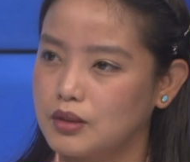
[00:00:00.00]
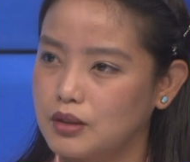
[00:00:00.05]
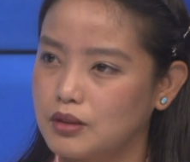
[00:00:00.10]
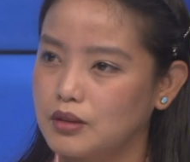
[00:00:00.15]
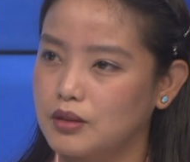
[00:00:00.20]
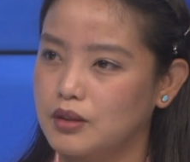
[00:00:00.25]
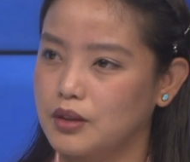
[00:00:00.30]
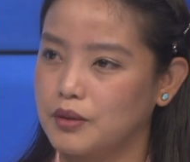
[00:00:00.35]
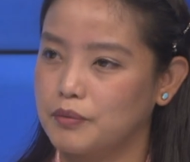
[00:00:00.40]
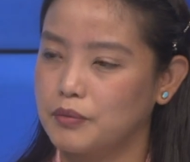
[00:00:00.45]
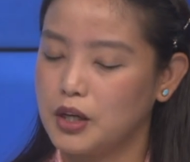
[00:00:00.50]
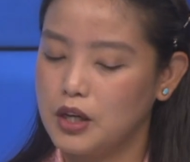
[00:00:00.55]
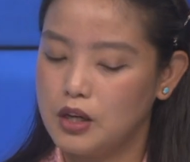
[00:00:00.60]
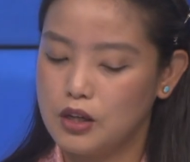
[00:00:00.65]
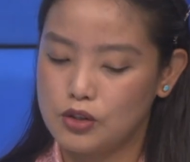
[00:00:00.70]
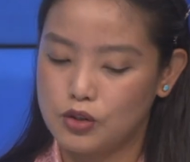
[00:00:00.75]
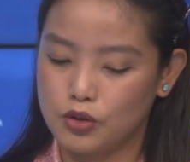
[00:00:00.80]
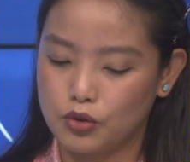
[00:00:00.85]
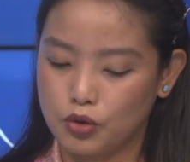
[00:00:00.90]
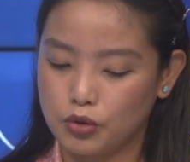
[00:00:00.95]
Okay,
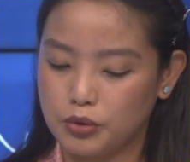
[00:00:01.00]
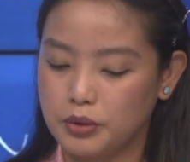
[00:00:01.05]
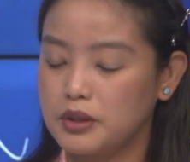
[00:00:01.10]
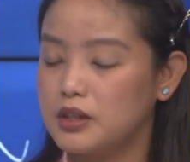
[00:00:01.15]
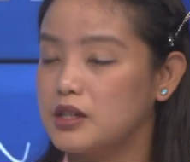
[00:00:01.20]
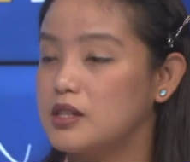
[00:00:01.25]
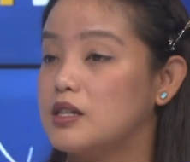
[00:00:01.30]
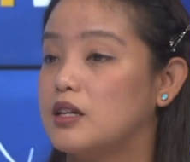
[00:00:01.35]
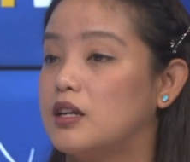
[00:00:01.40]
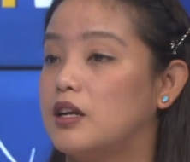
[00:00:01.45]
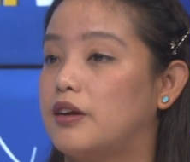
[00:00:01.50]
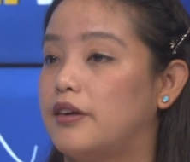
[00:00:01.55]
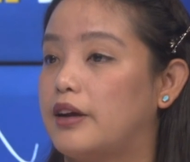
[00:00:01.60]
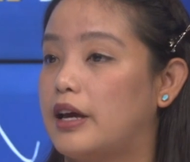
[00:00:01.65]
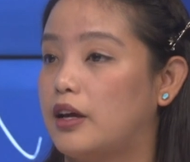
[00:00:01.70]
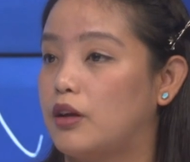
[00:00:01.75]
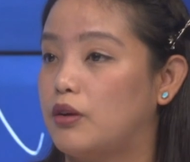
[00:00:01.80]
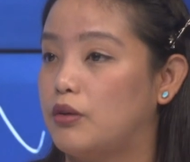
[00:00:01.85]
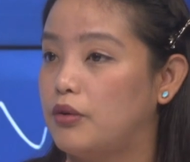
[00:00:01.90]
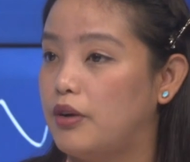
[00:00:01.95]
so Thupten Rinzin,
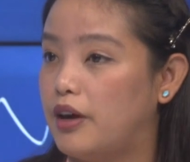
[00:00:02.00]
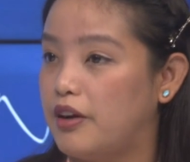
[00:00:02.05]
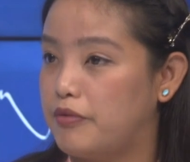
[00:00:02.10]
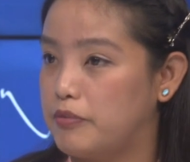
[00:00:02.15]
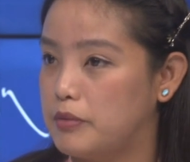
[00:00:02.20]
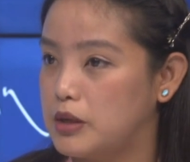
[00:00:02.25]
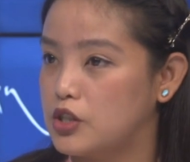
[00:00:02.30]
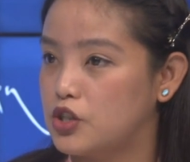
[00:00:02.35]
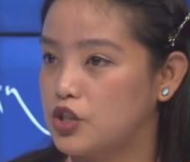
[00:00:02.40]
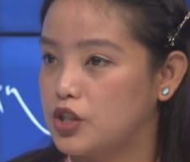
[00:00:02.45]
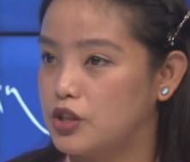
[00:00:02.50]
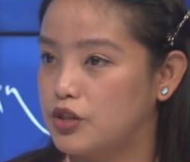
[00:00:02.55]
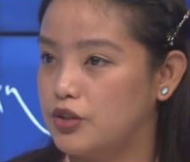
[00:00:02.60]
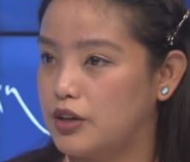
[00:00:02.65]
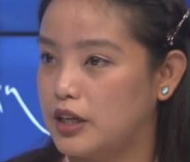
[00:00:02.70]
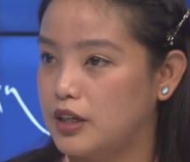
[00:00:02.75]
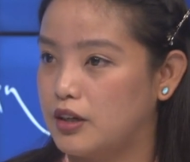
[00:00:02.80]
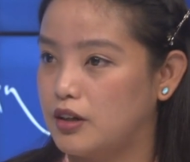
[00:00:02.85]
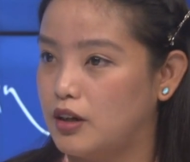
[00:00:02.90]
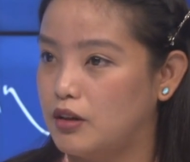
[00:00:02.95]
like you have mentioned
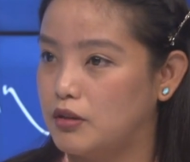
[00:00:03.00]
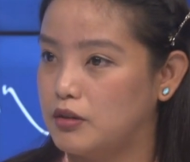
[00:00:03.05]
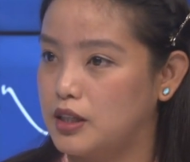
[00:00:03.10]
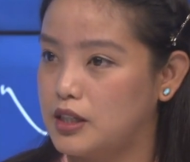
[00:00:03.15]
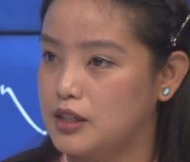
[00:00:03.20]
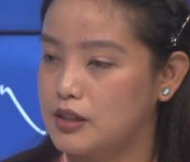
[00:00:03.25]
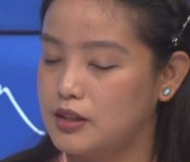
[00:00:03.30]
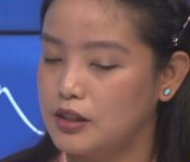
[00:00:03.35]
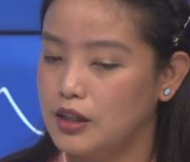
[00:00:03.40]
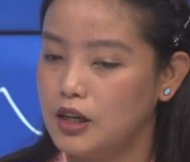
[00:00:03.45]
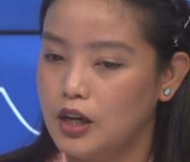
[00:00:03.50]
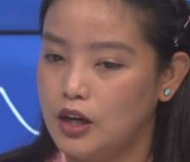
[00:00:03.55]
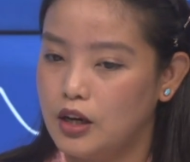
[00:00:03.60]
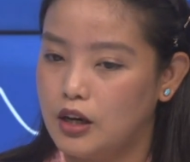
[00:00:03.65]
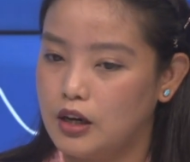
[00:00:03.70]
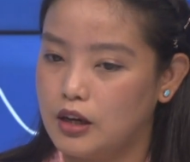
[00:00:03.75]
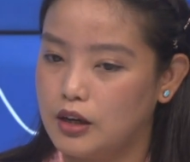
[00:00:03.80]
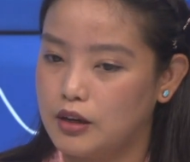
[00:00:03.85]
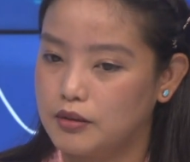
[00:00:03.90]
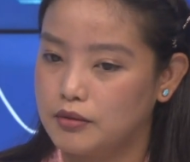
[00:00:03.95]
right now, that
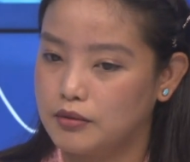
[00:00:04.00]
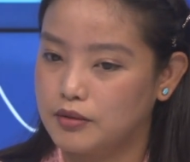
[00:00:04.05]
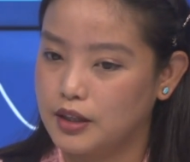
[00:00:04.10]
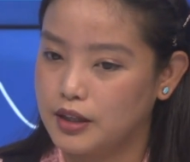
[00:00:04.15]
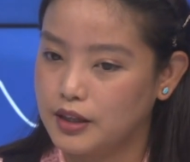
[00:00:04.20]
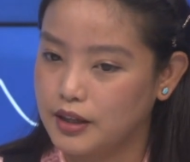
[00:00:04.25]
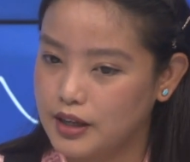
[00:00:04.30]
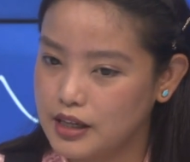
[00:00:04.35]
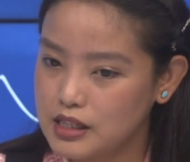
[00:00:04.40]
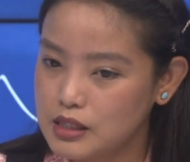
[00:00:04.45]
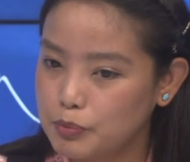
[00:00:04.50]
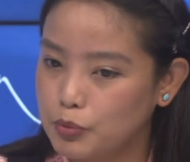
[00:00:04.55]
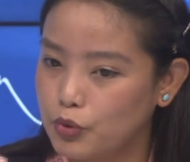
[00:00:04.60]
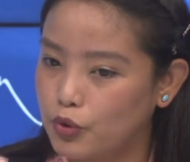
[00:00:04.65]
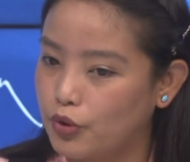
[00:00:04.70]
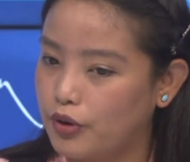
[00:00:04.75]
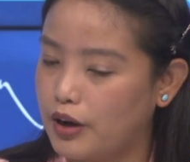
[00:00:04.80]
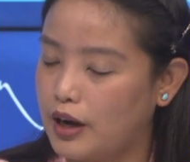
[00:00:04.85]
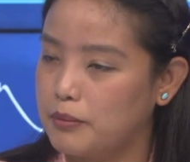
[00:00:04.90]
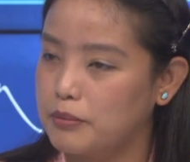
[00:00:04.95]
the YES
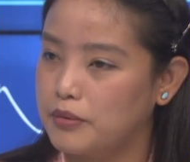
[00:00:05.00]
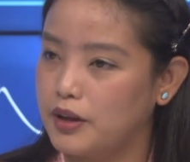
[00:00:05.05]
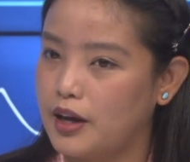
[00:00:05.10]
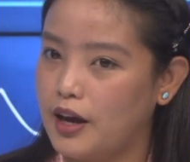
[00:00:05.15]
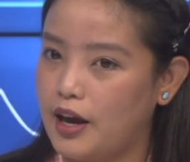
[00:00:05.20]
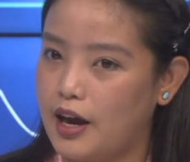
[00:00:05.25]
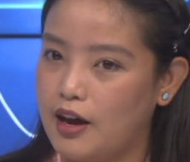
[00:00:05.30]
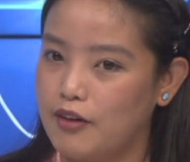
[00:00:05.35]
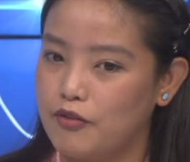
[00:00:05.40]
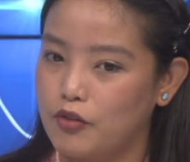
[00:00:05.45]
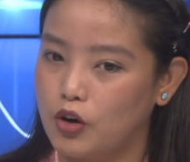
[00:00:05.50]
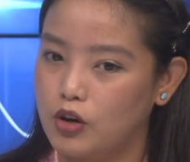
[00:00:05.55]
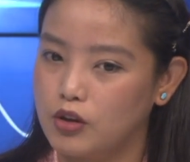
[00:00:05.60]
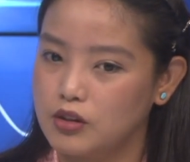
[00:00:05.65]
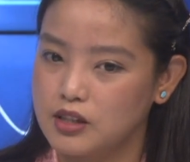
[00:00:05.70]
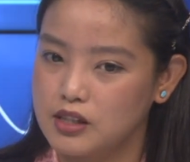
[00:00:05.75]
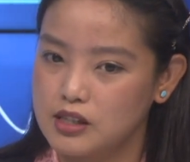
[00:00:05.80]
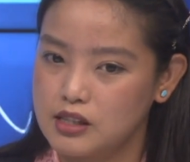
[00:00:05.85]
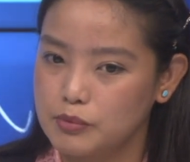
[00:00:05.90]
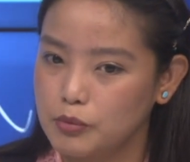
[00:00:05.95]
program, they have
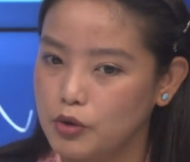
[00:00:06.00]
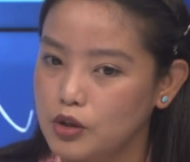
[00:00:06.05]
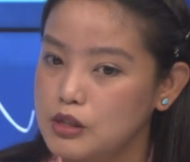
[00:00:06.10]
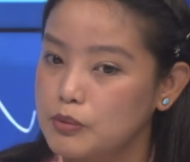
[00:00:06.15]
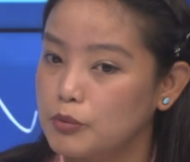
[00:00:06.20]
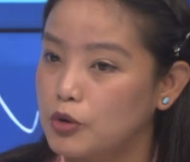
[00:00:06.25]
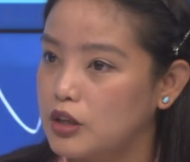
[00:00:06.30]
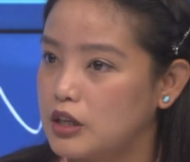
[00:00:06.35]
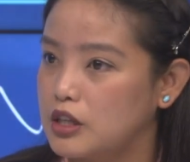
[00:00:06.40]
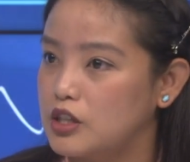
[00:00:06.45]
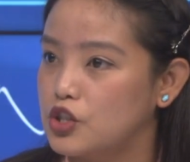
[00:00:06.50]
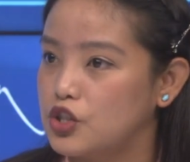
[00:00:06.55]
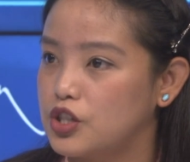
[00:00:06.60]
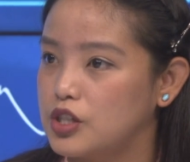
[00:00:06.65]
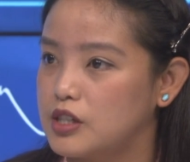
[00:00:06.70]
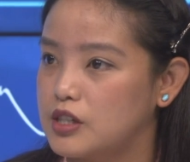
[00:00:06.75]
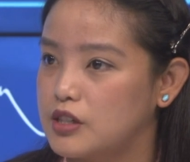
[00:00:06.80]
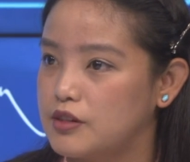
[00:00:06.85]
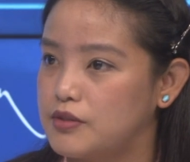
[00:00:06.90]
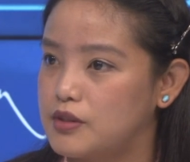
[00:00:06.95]
all these small
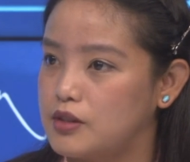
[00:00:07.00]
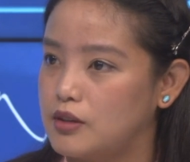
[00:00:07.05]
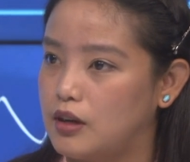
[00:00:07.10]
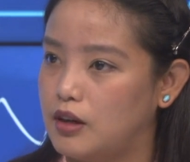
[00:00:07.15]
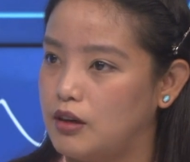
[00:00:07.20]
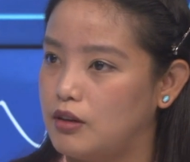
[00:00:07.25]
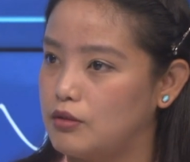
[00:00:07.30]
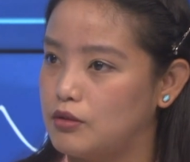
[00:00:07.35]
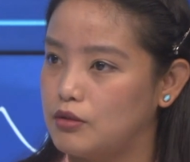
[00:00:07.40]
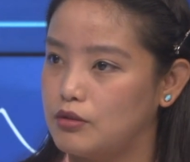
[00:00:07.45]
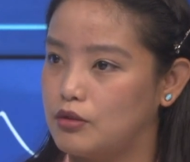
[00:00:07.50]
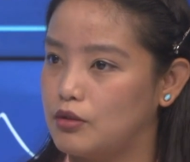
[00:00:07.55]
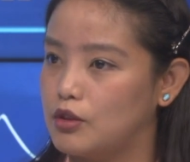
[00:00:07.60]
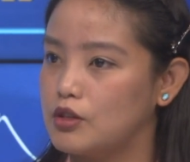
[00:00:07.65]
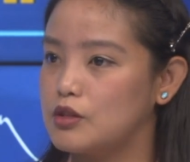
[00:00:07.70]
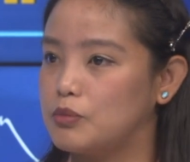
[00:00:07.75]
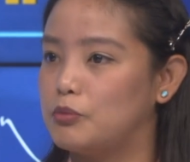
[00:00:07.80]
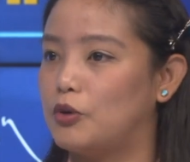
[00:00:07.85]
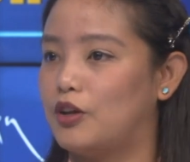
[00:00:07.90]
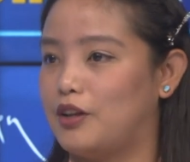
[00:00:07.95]
initiatives,
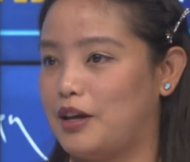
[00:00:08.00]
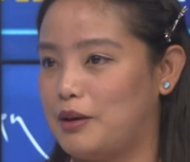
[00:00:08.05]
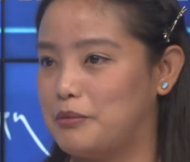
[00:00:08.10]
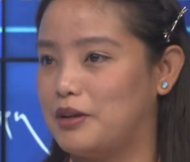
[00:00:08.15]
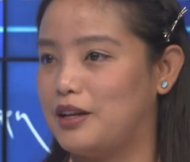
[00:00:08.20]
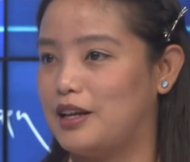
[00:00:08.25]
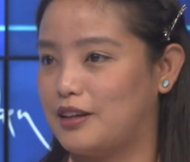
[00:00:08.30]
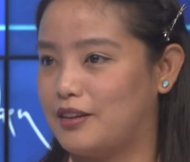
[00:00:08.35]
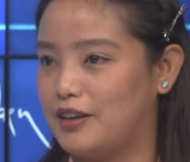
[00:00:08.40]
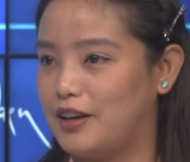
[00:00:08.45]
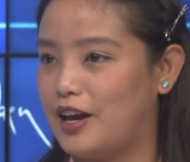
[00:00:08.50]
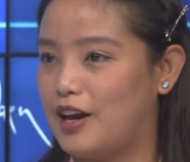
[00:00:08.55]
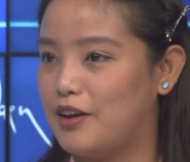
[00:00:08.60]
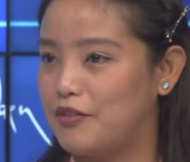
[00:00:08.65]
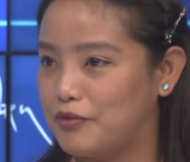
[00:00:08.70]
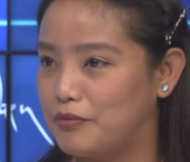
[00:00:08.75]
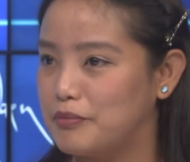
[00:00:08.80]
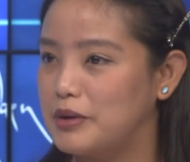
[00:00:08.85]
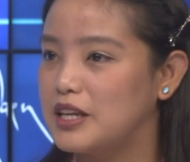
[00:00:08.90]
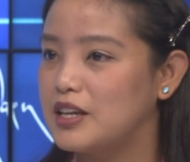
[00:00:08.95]
they
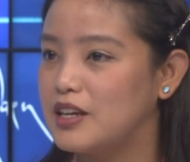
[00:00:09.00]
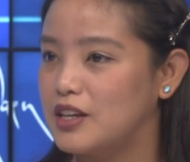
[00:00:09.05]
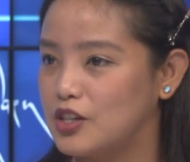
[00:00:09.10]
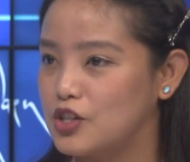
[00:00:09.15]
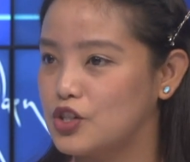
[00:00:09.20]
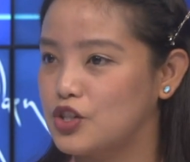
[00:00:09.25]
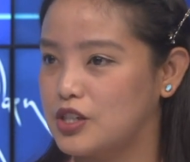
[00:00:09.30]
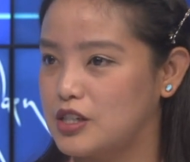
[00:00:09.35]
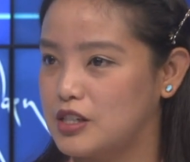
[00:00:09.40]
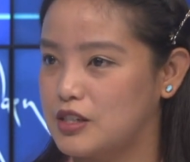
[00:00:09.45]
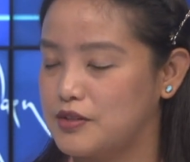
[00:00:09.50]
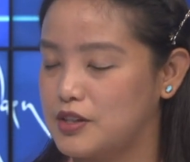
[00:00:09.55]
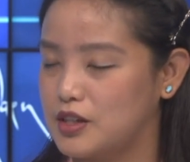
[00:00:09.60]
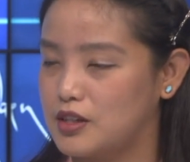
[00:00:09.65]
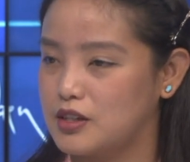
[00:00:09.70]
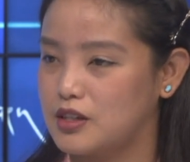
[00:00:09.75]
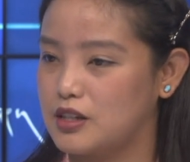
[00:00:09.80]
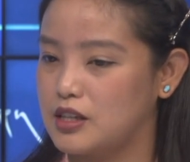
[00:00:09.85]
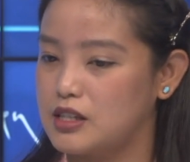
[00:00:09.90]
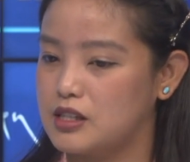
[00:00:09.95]
have many initiatives
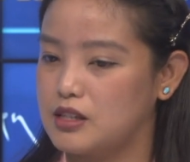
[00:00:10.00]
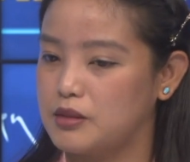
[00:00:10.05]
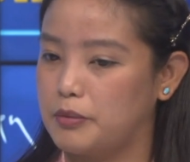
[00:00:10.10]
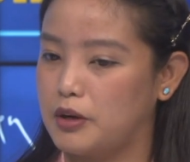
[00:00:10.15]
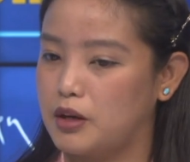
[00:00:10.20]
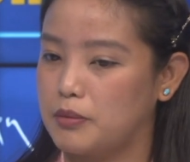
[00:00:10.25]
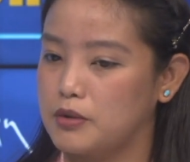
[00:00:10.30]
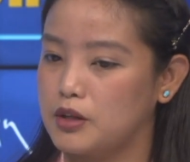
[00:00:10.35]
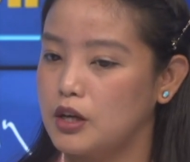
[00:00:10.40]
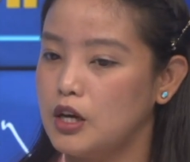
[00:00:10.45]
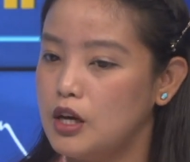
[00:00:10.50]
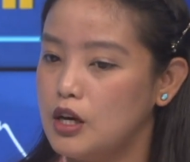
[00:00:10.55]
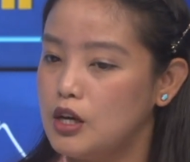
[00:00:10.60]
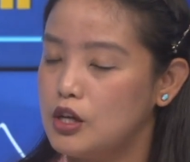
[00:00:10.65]
under YES department.